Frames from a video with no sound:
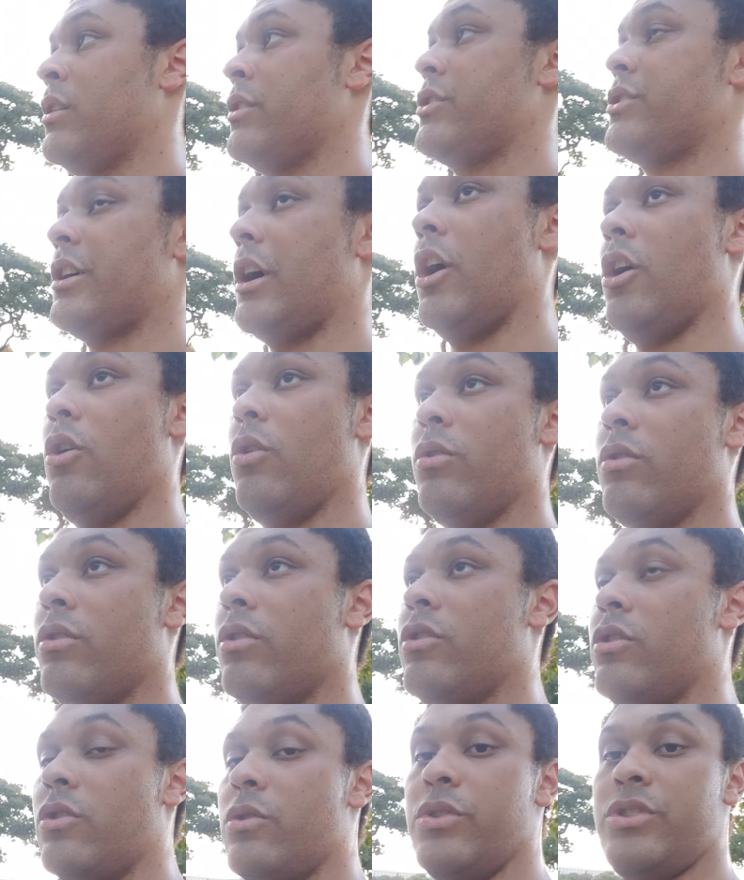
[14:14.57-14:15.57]
So
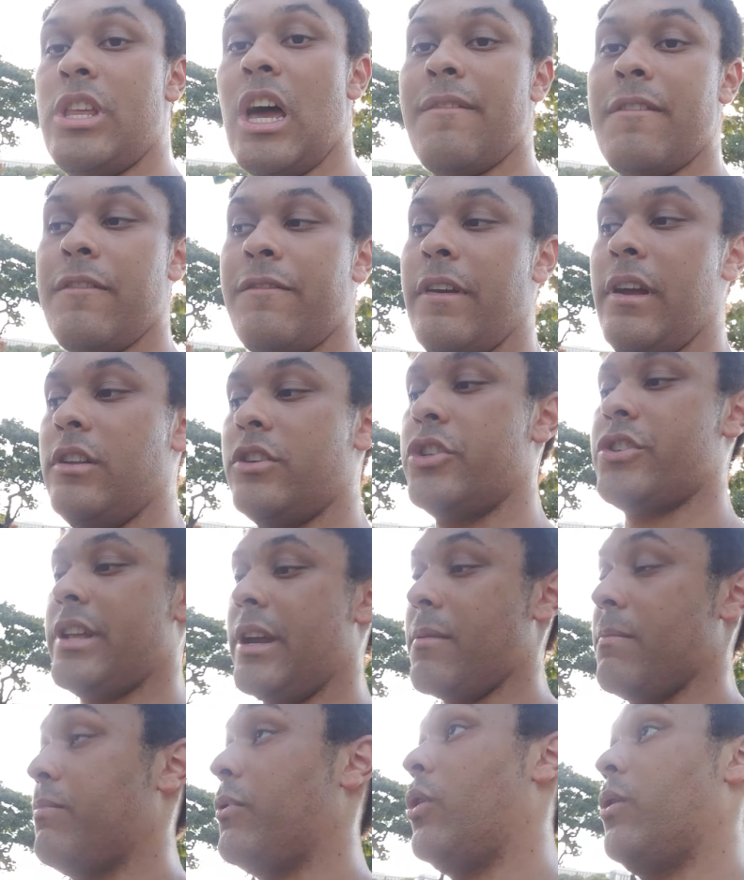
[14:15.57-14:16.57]
Gustave Eiffel just
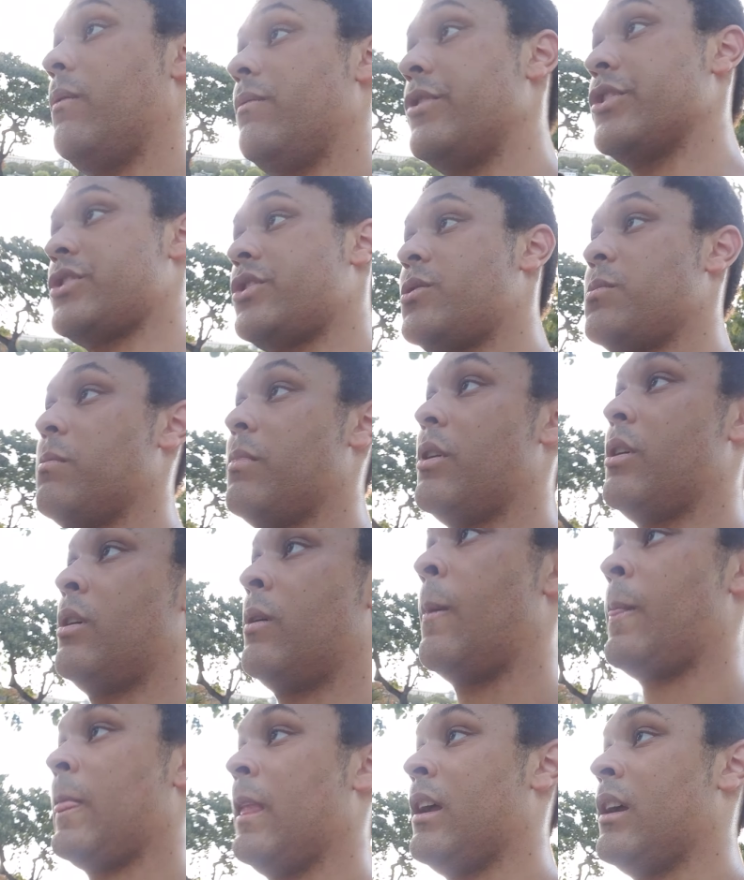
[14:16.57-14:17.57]
like bought, just
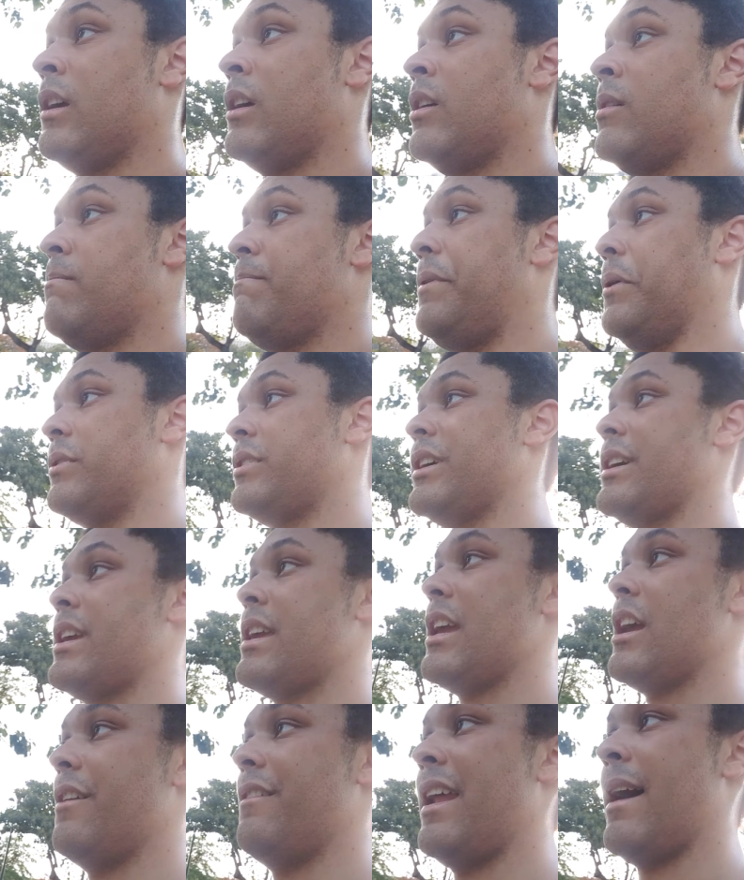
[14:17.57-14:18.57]
built it
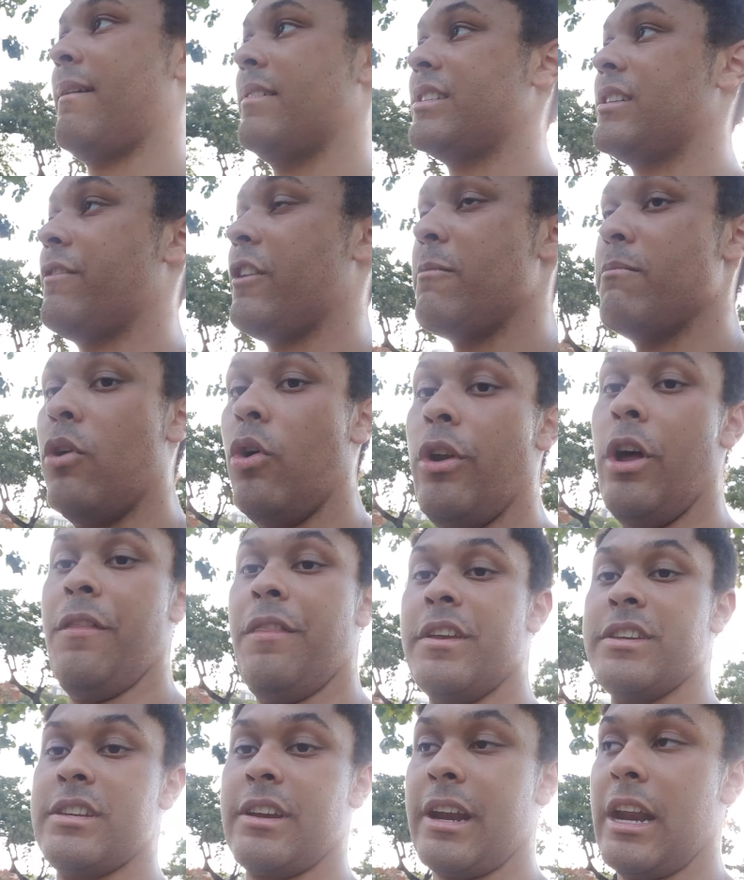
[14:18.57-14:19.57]
here. Now it's simply Mona and
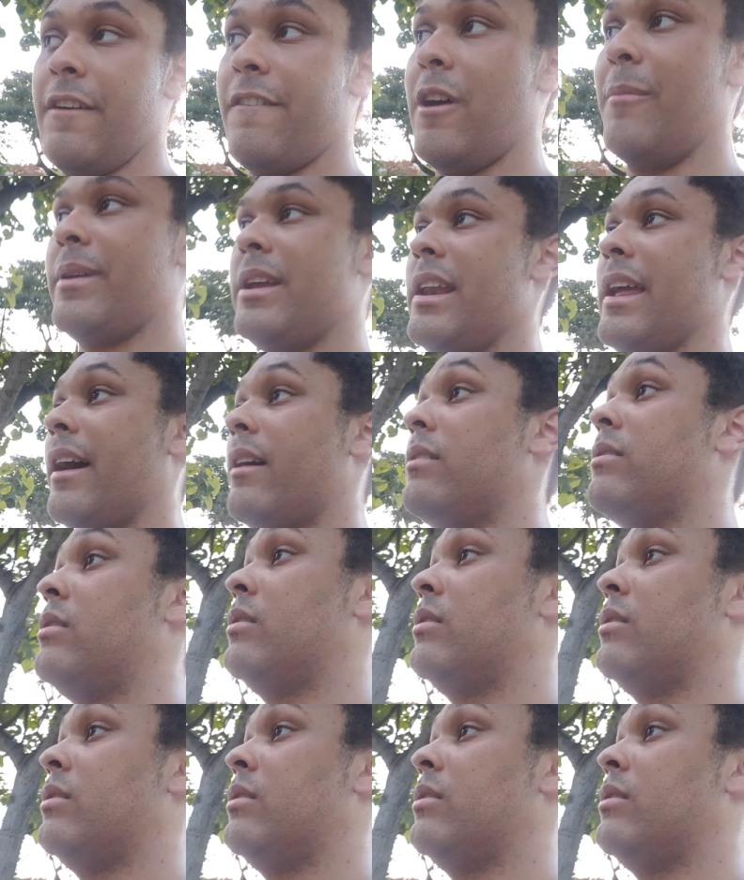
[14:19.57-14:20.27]
the Sagrada Familia,